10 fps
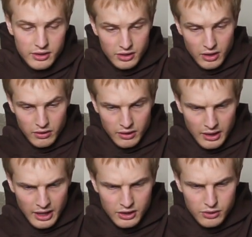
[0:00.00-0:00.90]
so the
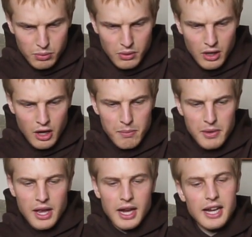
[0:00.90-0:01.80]
next one up
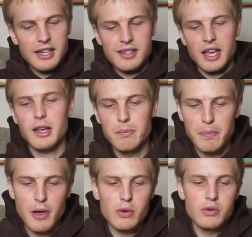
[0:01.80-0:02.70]
is a
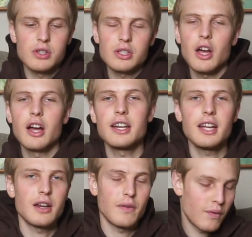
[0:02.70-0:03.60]
bone slide
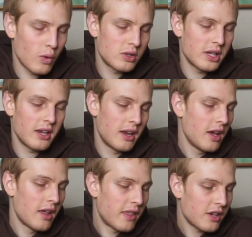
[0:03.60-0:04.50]
in a 14.
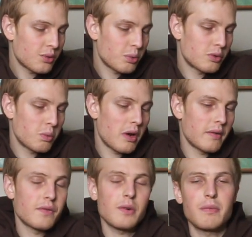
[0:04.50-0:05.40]
This was one
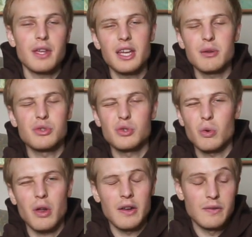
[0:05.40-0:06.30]
from the hip store
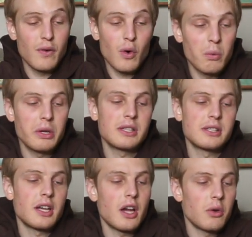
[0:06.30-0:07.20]
like 4 weeks
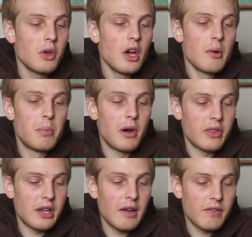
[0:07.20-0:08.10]
ago, but
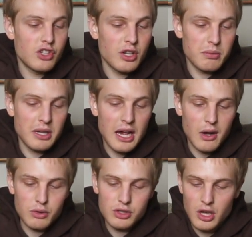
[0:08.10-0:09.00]
they never shipped it
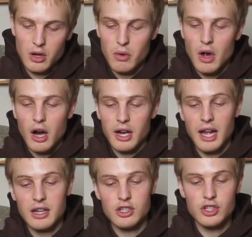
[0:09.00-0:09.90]
out, so I
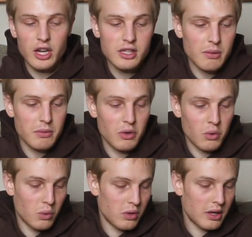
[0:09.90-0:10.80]
had to chase up the
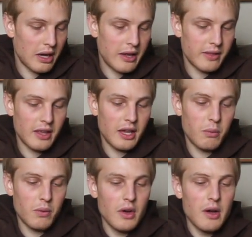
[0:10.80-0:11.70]
order, and they
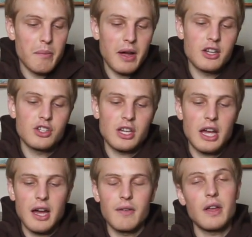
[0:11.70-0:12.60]
managed to
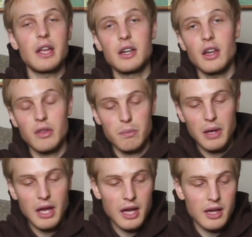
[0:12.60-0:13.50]
have another
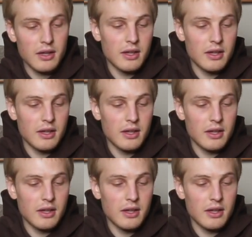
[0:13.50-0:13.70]
pair